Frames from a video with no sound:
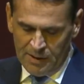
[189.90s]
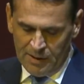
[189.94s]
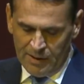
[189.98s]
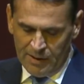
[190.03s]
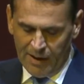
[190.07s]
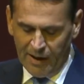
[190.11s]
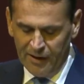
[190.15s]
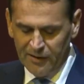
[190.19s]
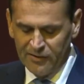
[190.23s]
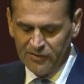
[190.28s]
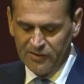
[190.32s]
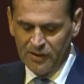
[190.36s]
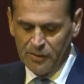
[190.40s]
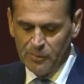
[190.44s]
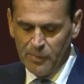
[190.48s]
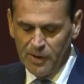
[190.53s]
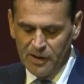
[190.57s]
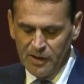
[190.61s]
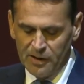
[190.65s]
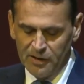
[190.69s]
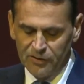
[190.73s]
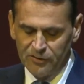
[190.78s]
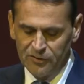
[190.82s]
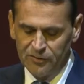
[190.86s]

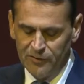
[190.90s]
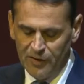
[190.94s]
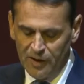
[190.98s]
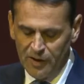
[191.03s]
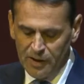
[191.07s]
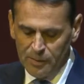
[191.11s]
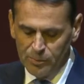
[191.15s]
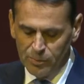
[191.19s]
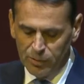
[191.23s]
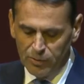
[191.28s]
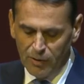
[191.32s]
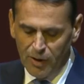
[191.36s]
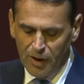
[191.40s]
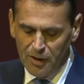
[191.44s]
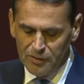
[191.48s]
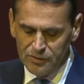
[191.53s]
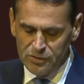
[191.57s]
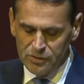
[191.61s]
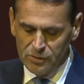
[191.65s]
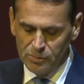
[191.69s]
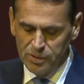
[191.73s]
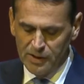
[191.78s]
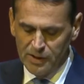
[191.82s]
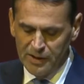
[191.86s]
ASML is very proud
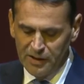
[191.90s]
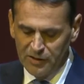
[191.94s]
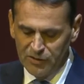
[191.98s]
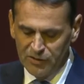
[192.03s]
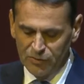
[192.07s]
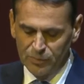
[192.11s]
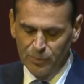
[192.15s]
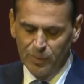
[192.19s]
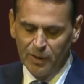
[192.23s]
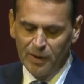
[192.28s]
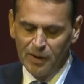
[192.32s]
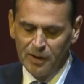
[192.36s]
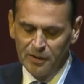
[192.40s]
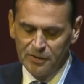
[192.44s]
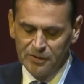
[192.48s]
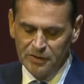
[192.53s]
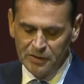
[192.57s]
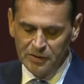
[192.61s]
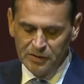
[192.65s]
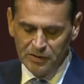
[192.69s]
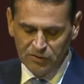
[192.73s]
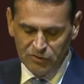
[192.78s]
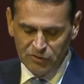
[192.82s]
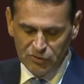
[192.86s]
to play its part
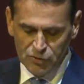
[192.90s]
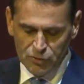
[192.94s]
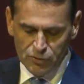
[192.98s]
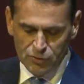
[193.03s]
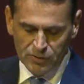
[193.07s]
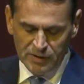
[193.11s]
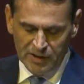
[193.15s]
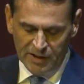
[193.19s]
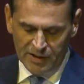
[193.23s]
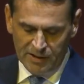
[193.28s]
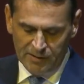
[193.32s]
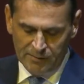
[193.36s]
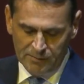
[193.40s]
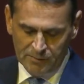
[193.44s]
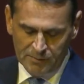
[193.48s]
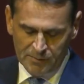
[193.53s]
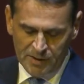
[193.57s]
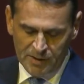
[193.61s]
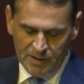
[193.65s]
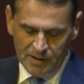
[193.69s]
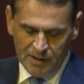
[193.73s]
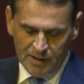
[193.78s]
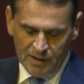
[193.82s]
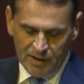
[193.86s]
in this journey,
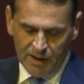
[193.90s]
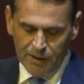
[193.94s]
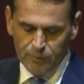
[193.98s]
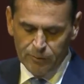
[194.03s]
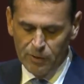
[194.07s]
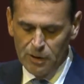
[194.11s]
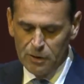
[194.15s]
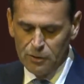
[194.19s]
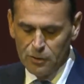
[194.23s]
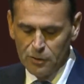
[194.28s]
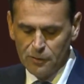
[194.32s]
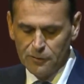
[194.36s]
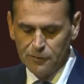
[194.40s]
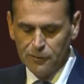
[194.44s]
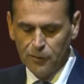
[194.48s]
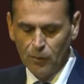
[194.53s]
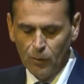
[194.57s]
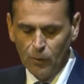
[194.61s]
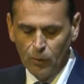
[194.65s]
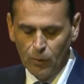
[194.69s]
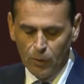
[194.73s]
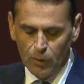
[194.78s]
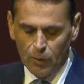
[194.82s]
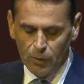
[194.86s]
and we look
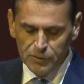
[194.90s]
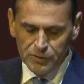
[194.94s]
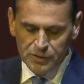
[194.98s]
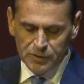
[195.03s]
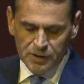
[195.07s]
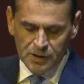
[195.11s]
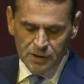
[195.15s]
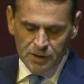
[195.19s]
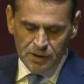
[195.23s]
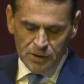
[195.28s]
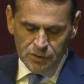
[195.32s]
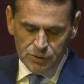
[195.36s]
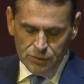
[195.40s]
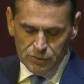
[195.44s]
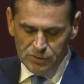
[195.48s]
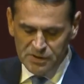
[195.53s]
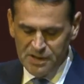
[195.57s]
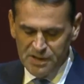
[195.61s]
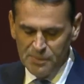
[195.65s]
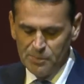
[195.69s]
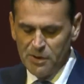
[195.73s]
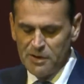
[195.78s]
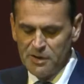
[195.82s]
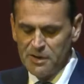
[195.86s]
forward to
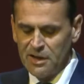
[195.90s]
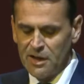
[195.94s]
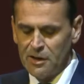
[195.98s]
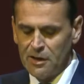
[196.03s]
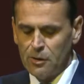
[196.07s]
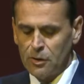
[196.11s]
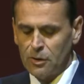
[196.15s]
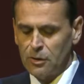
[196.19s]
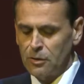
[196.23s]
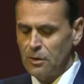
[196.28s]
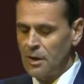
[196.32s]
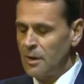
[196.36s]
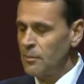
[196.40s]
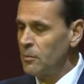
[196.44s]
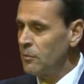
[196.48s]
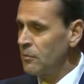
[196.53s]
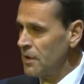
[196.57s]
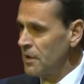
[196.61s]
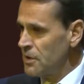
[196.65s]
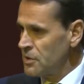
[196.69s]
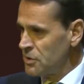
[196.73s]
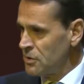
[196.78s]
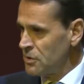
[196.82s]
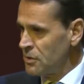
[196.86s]
deepening our
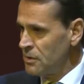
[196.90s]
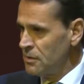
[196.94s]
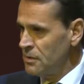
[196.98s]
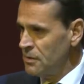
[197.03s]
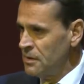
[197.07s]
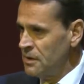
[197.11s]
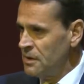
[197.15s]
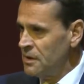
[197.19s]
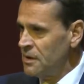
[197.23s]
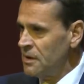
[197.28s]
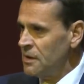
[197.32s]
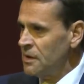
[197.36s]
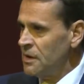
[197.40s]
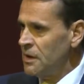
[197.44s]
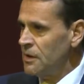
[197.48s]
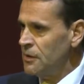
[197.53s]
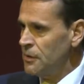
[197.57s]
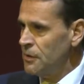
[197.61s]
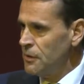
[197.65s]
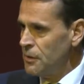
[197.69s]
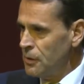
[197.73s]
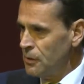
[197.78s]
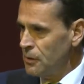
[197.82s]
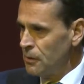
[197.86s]
collaboration in
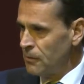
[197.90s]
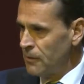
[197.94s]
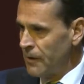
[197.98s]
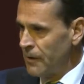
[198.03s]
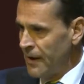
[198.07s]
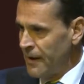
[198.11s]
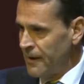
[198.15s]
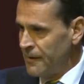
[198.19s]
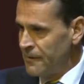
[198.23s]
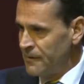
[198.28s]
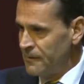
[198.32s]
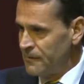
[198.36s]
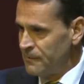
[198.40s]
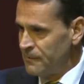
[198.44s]
the year ahead.